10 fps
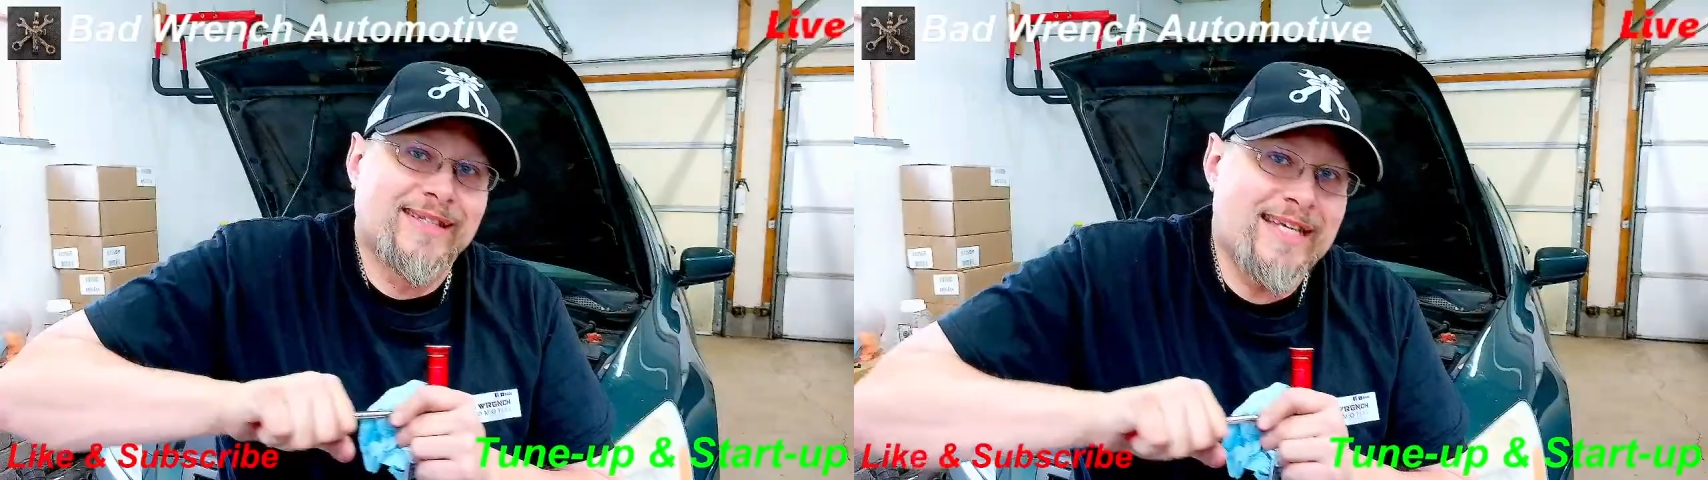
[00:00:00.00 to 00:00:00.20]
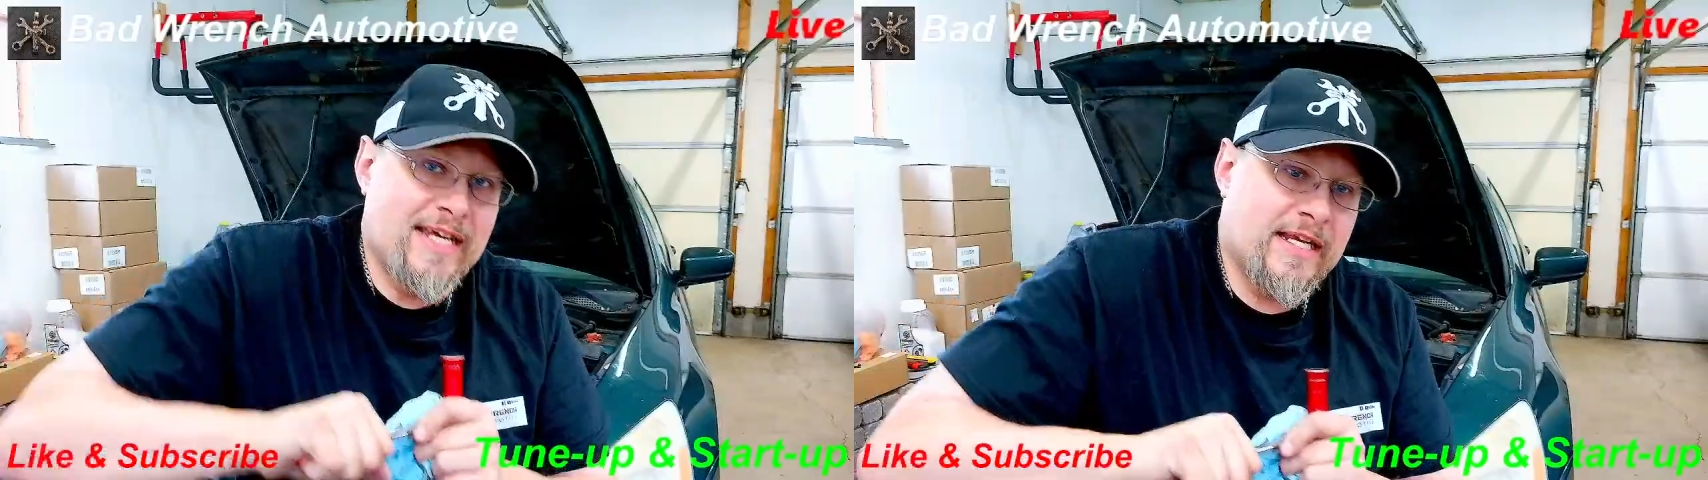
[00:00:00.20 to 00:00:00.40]

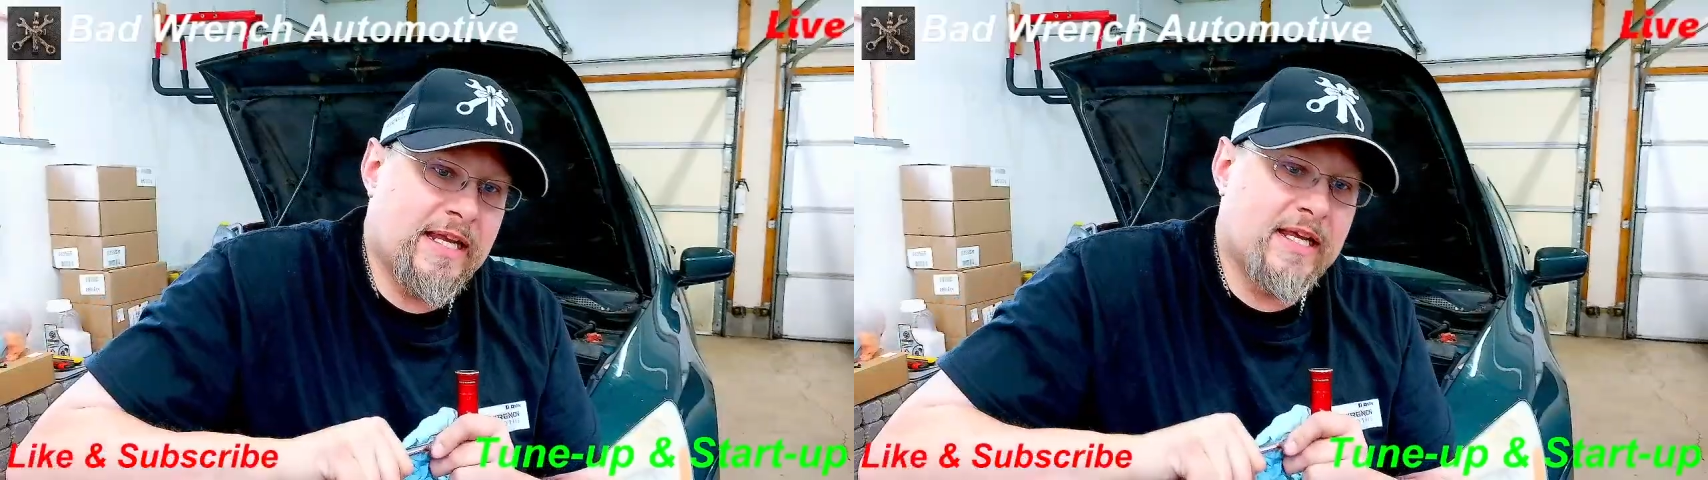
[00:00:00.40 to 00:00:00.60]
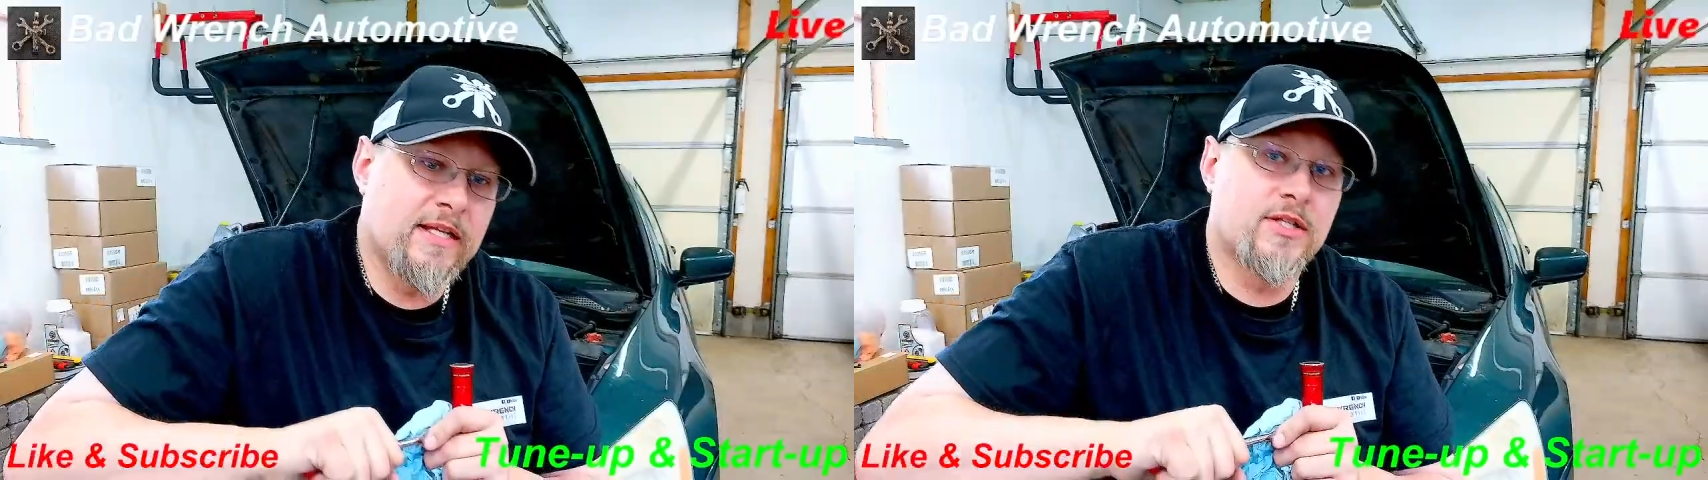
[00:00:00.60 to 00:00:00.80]

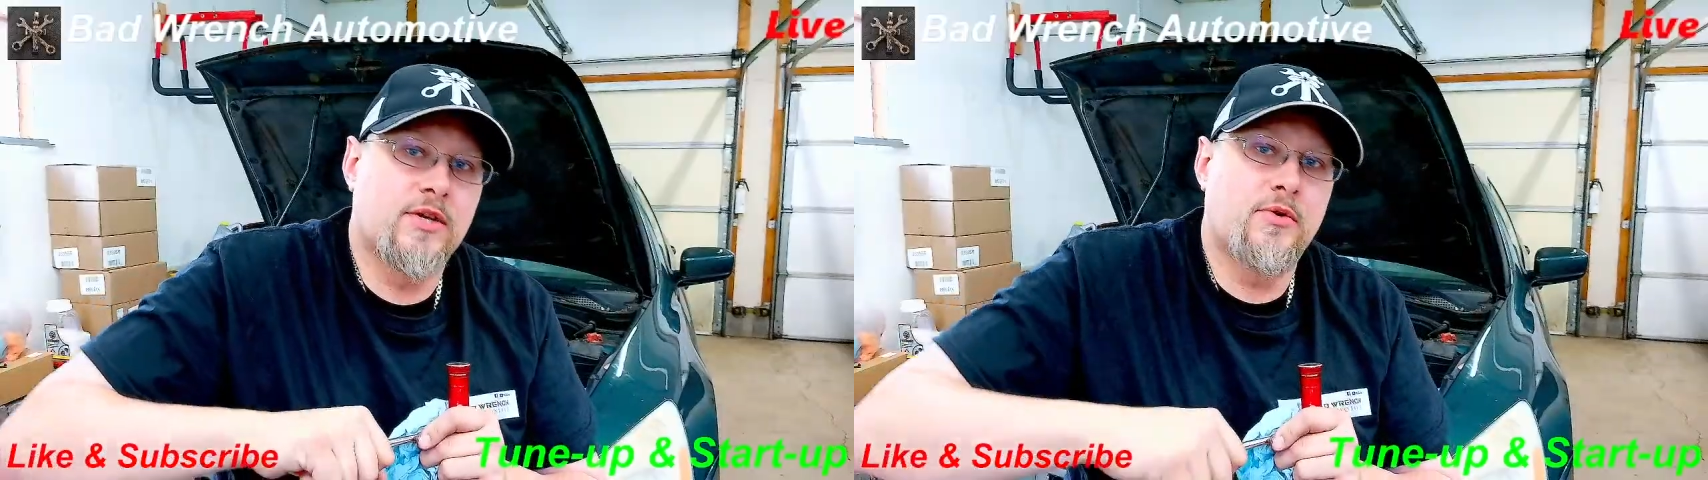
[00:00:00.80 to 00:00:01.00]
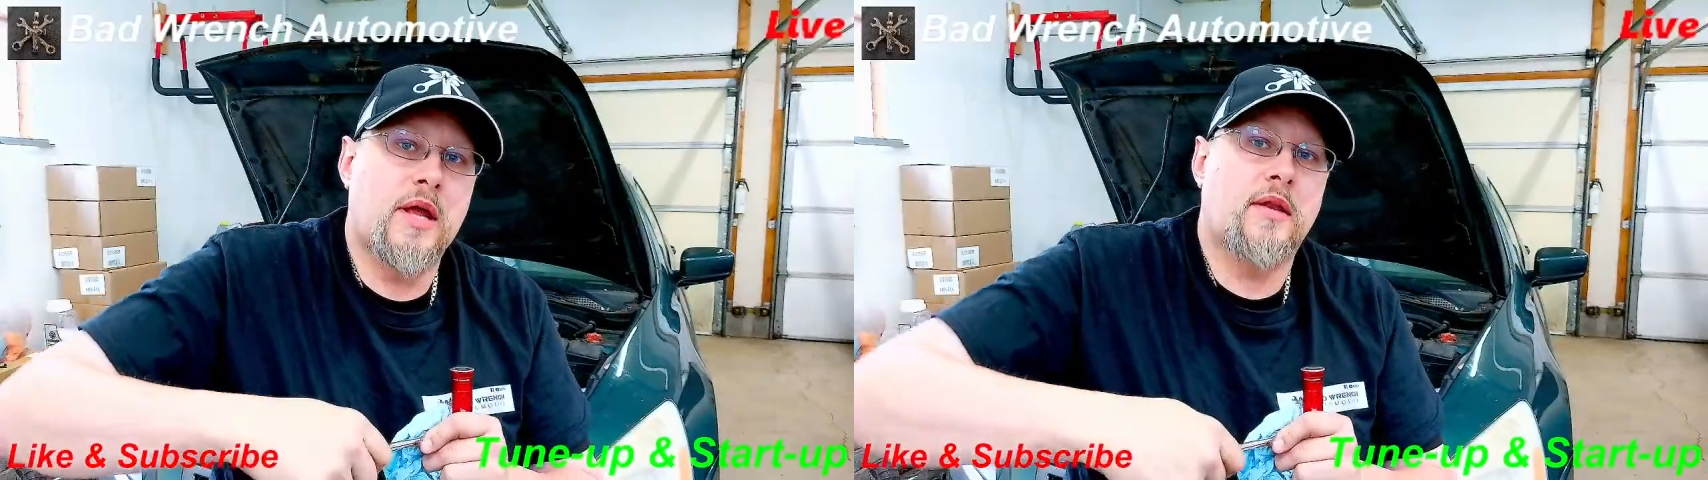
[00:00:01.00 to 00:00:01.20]
lean
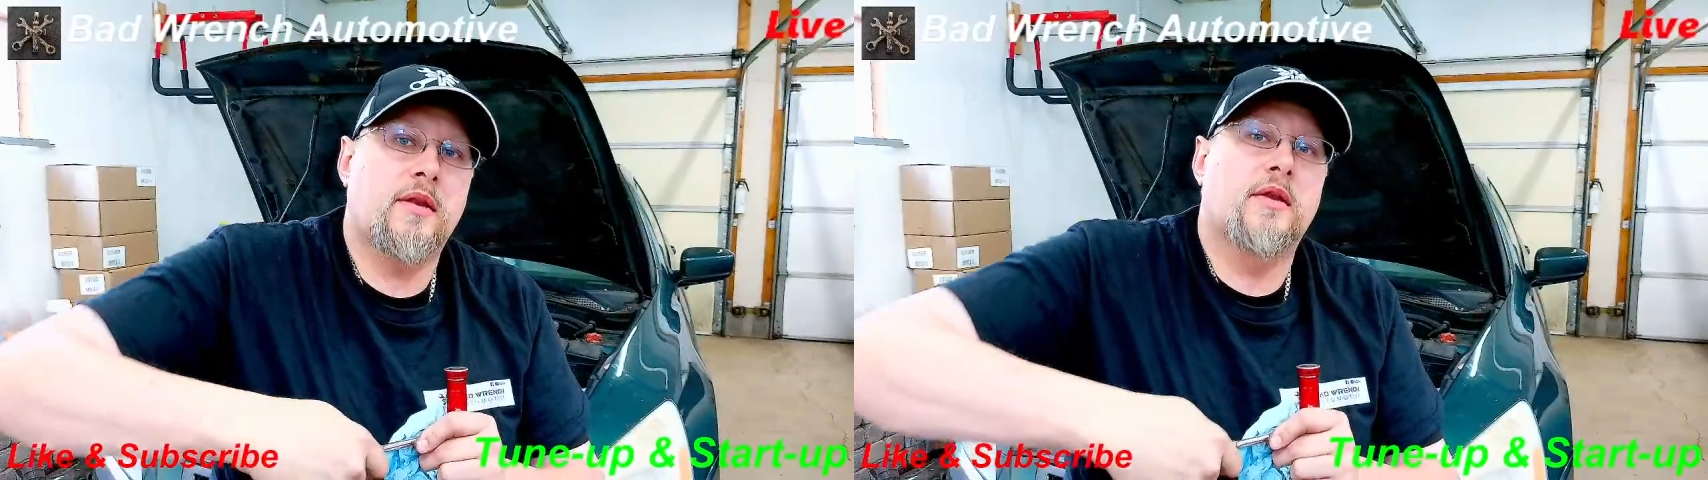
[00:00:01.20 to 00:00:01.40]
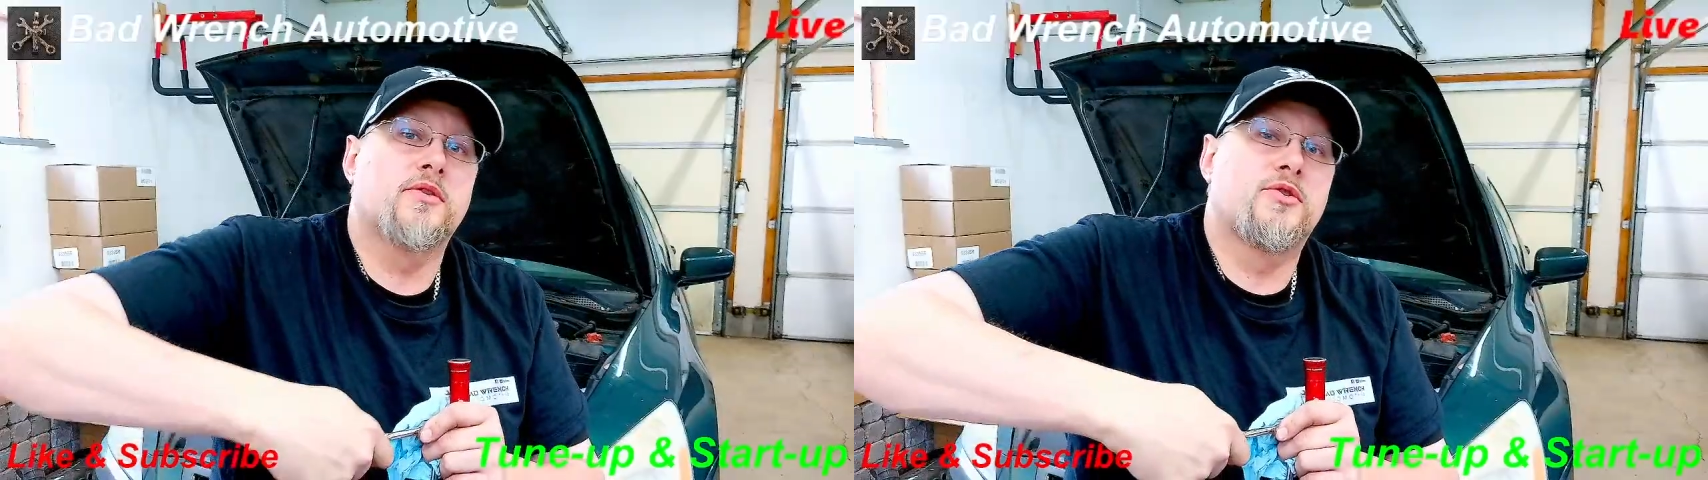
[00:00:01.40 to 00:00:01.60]
into it